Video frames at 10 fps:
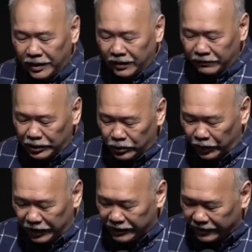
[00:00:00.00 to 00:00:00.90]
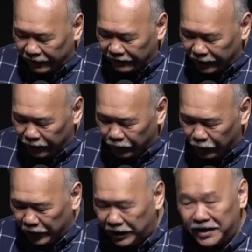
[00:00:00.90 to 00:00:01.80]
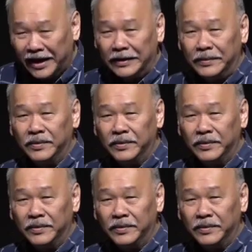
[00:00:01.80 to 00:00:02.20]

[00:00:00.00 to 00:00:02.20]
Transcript: verse 27 to 29.